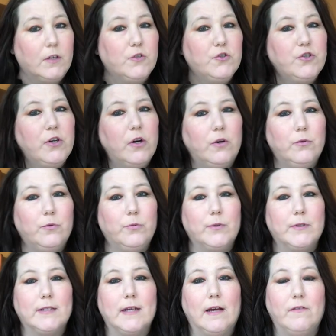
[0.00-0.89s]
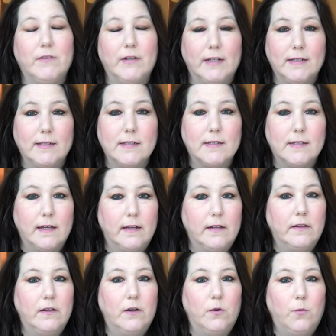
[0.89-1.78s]
showed, was evidence
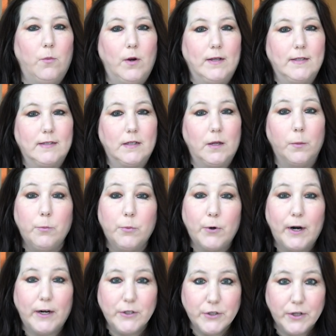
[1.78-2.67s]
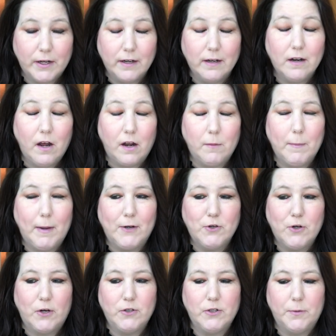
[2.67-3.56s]
that there was compression on my
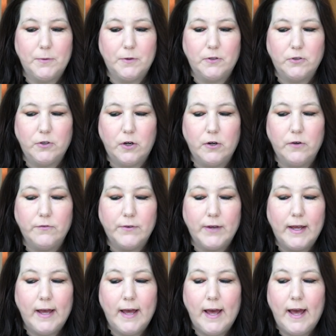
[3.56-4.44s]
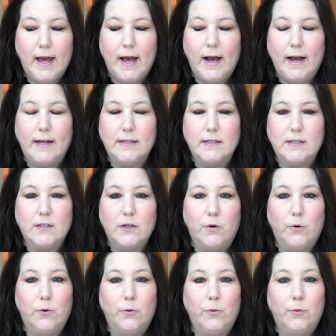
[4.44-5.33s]
trigeminal nerve. And
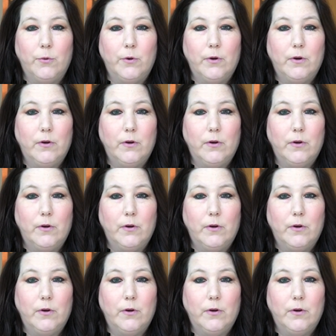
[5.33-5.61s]
so